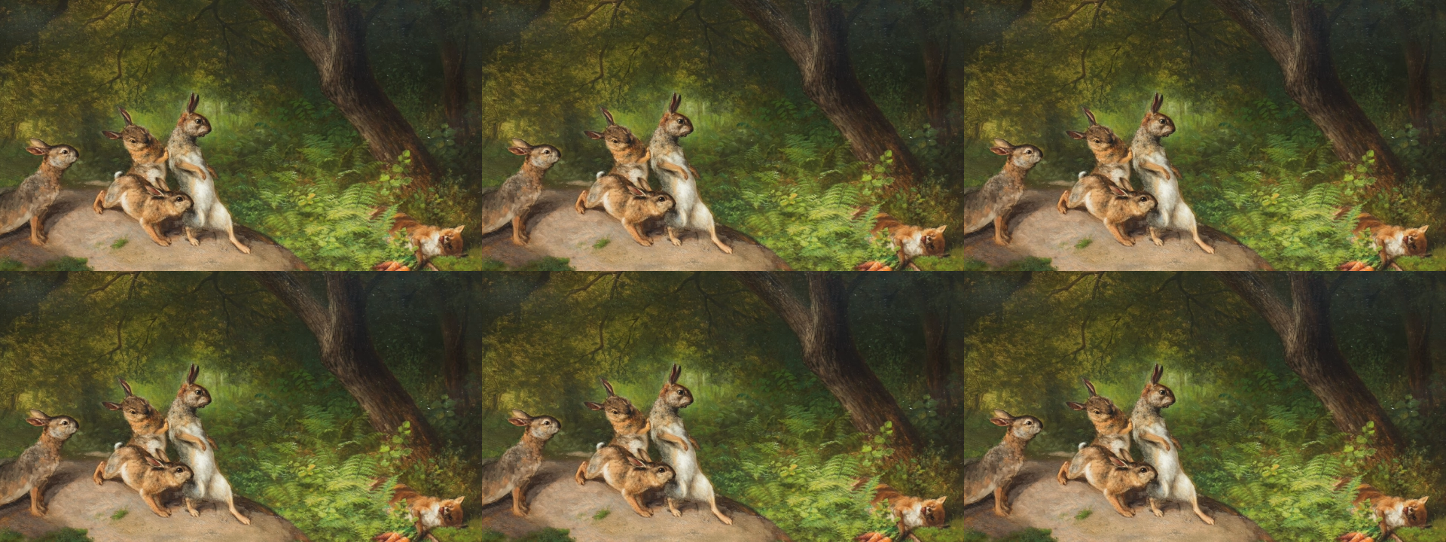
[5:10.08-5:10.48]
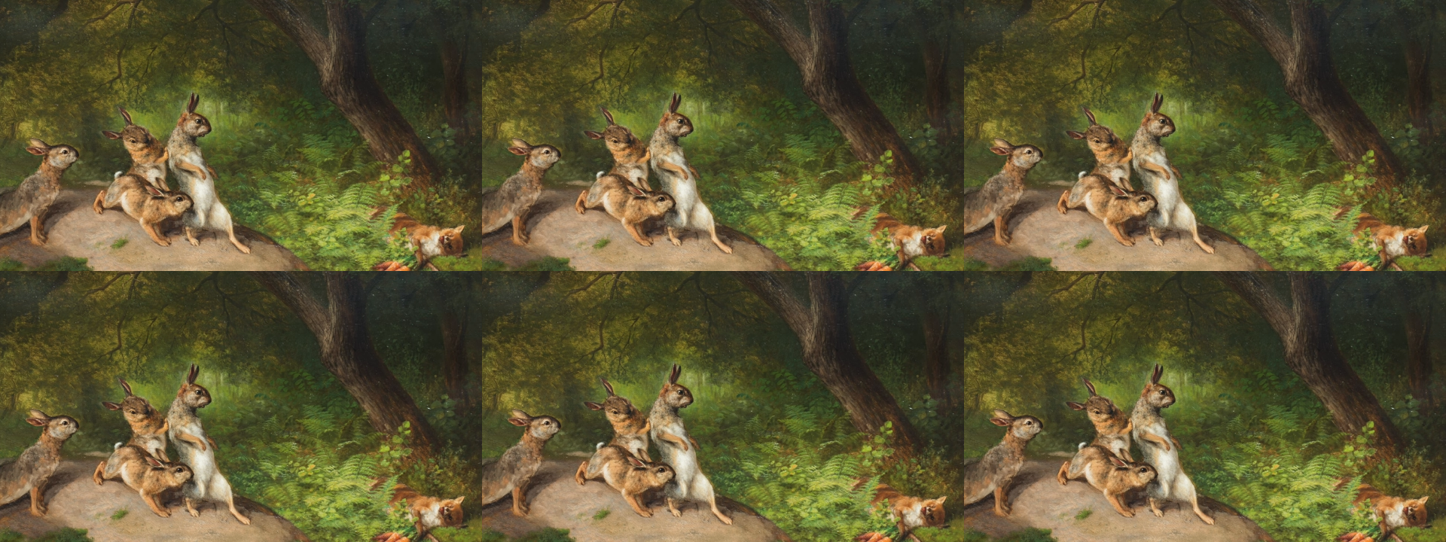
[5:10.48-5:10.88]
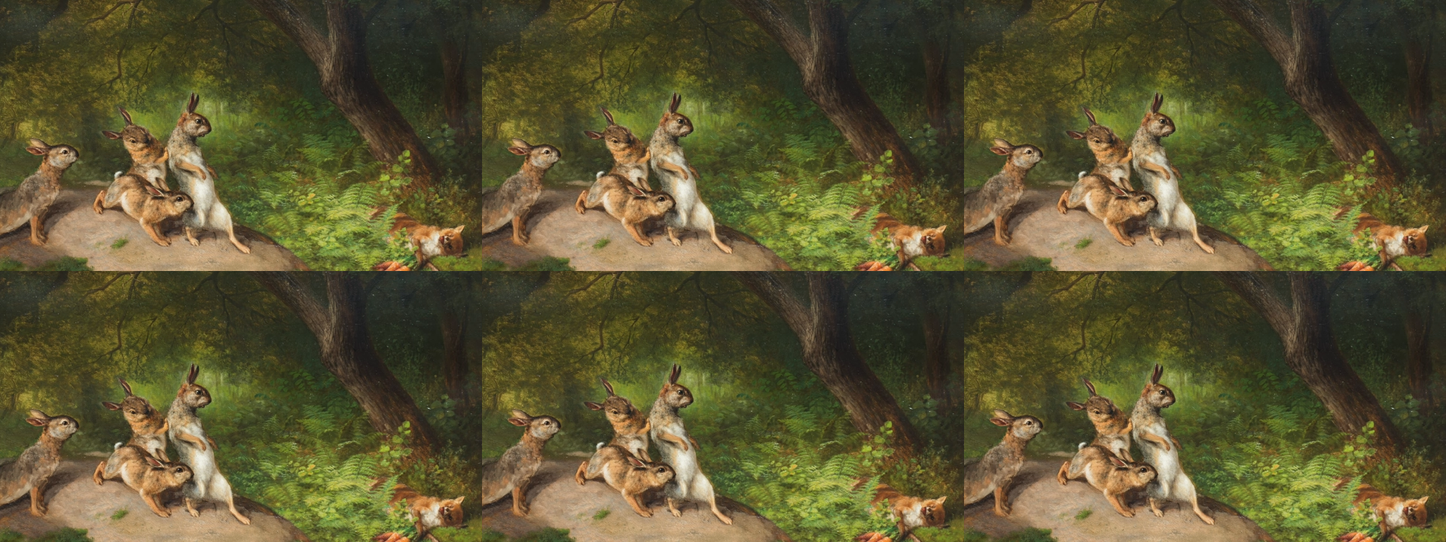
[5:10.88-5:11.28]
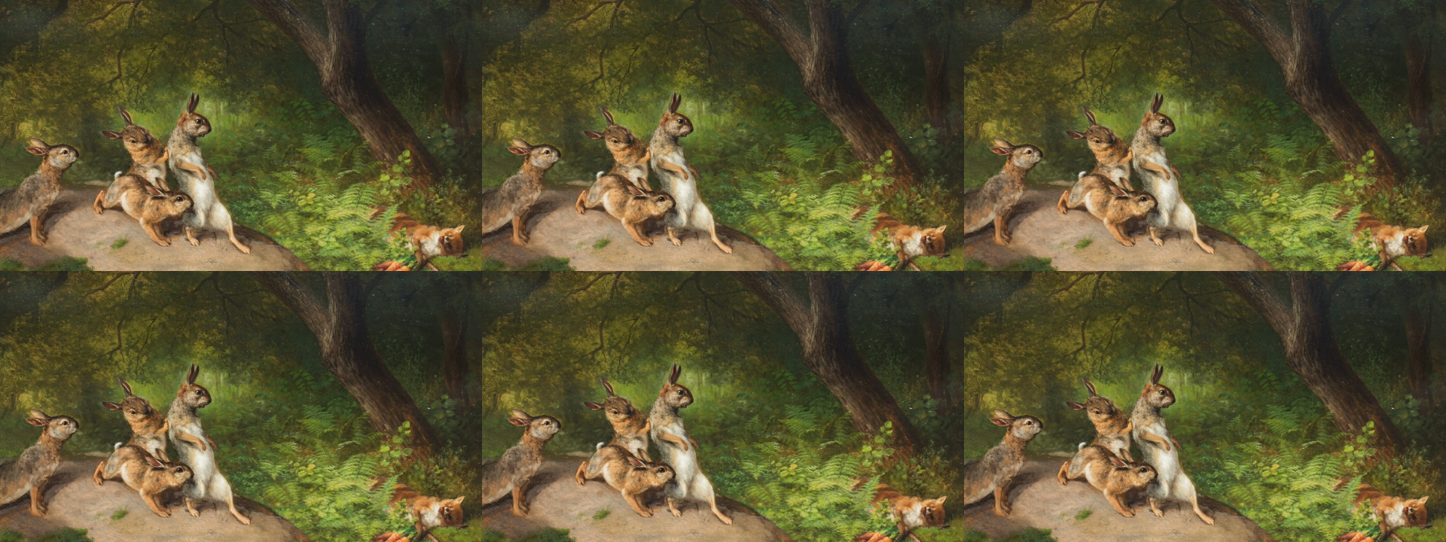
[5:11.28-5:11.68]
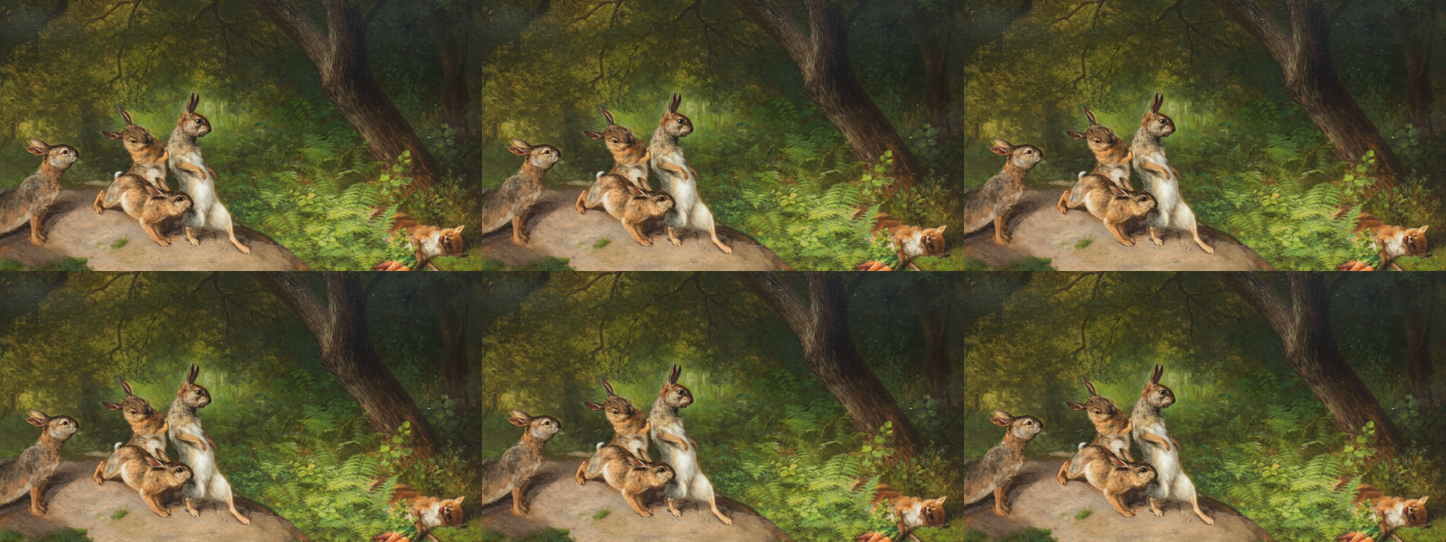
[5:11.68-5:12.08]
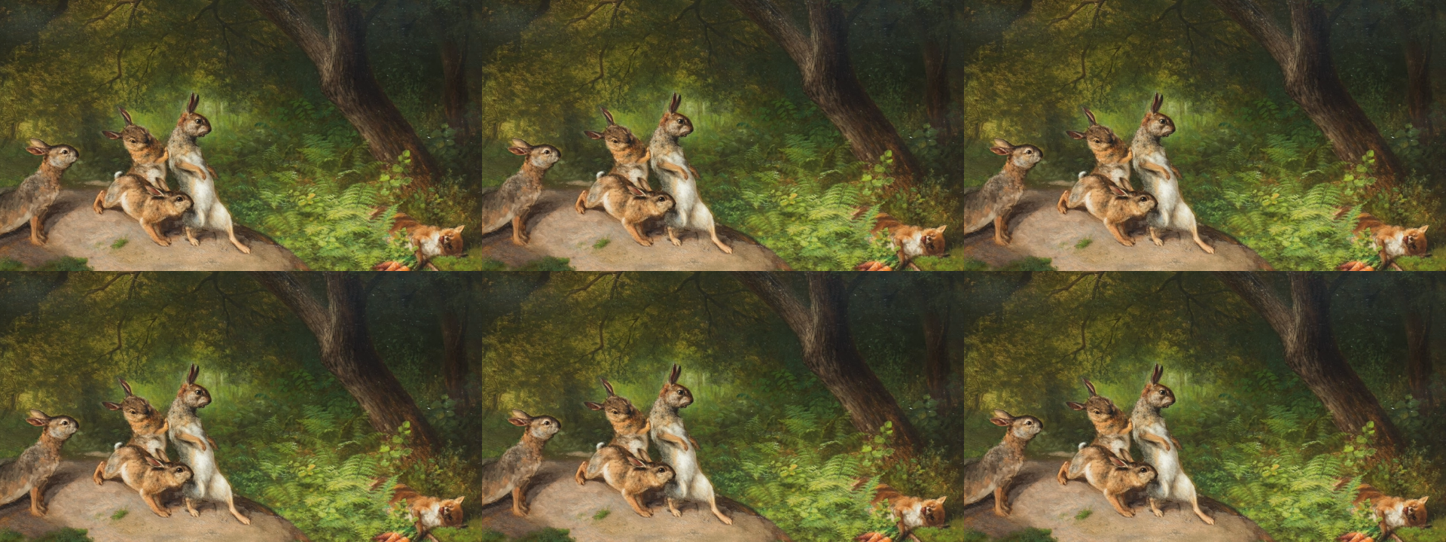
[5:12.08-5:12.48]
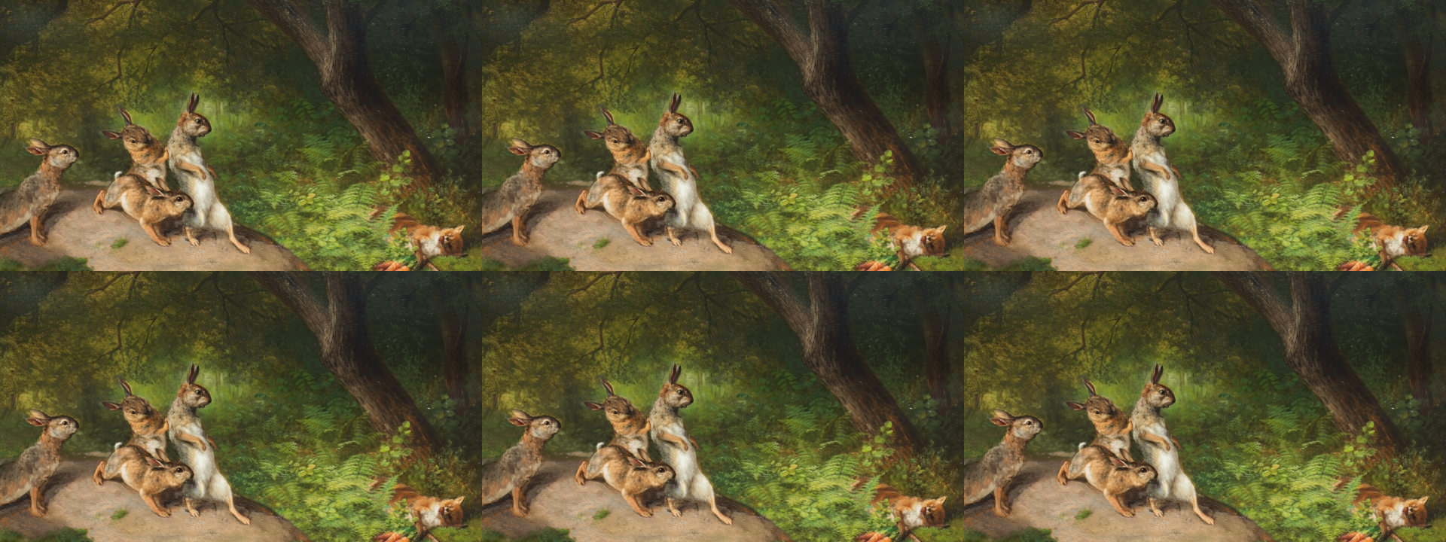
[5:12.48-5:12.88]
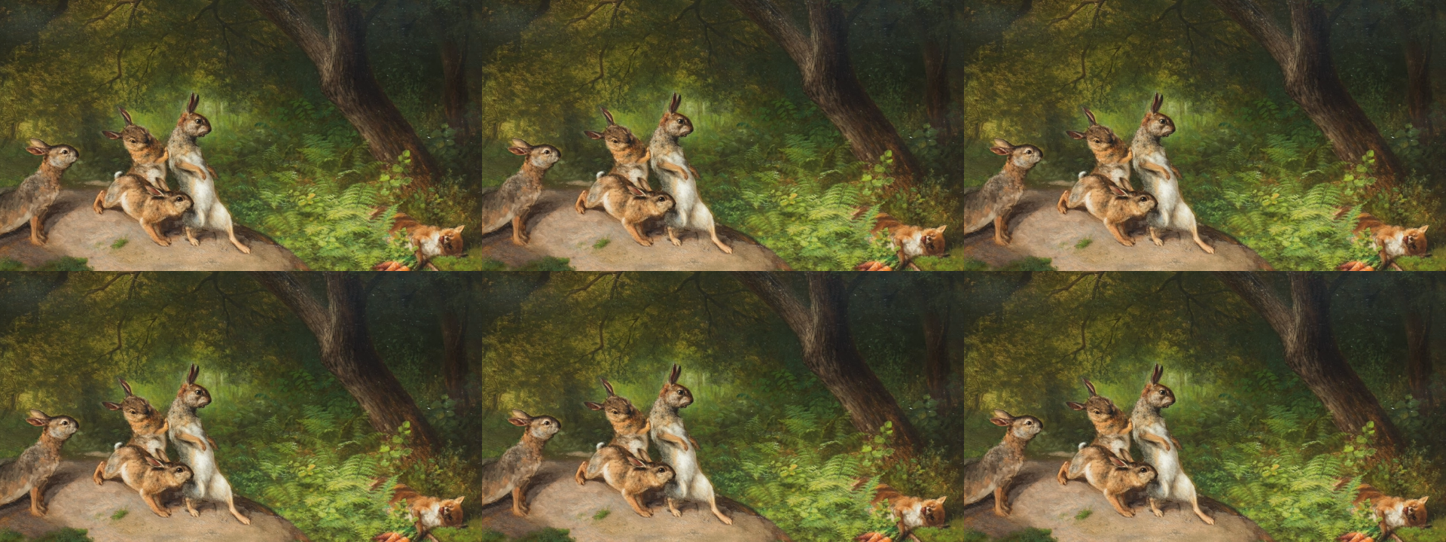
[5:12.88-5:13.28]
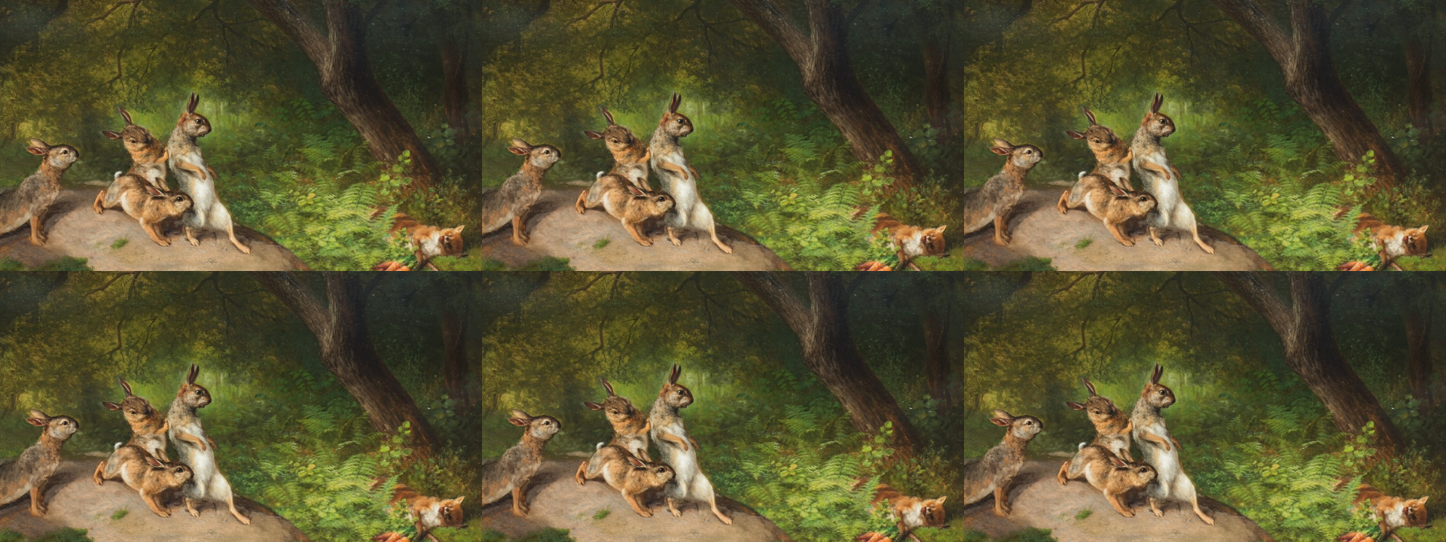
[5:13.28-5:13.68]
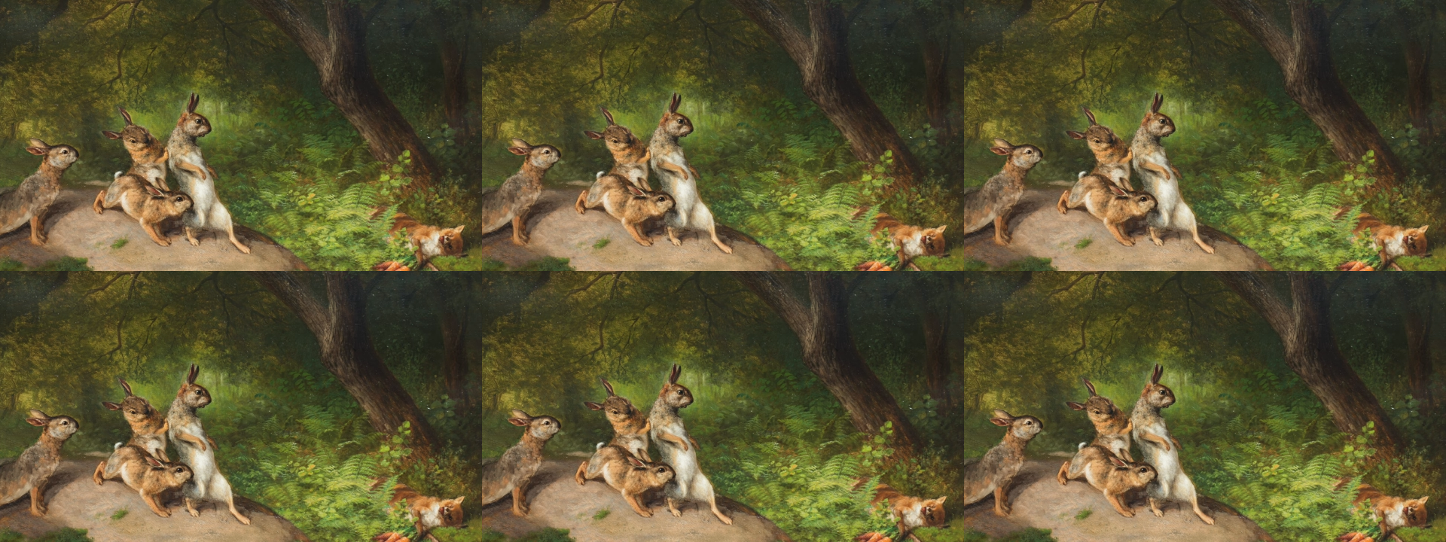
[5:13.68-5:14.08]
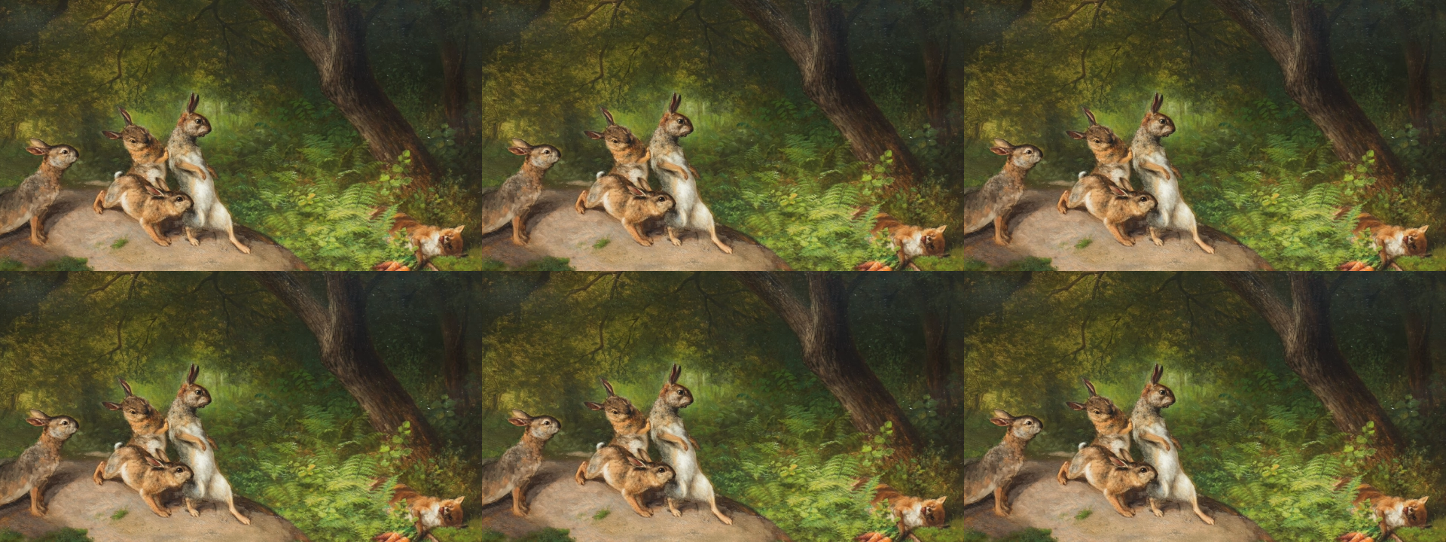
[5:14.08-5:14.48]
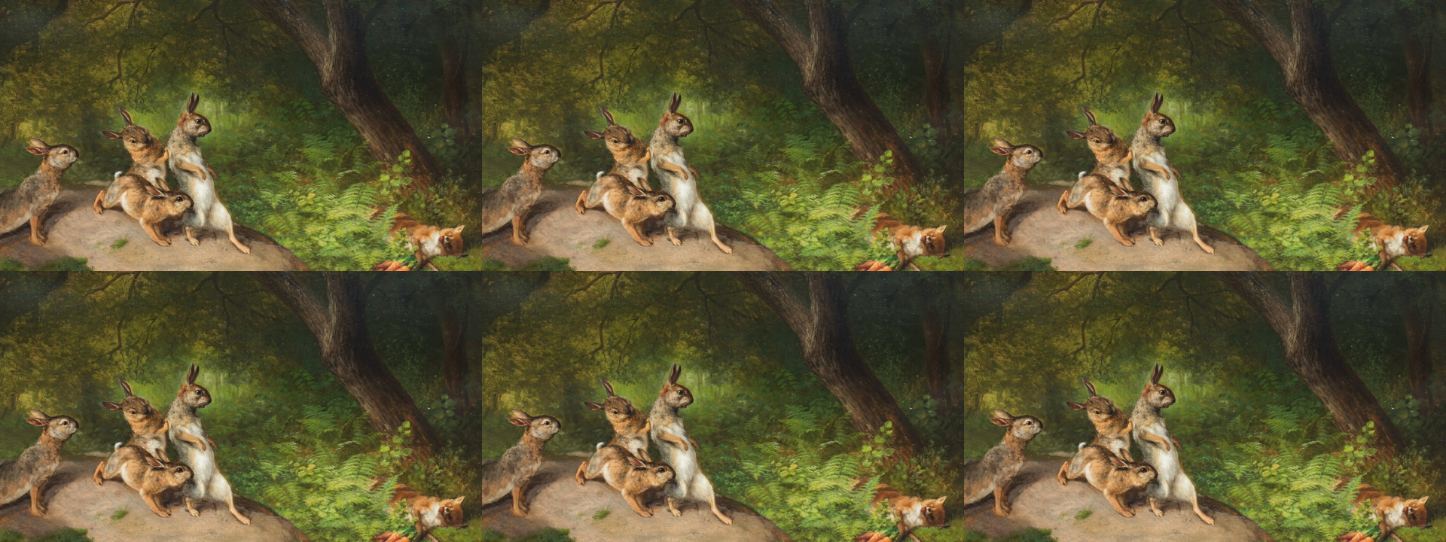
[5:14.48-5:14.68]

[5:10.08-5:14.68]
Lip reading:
(no speaker visible)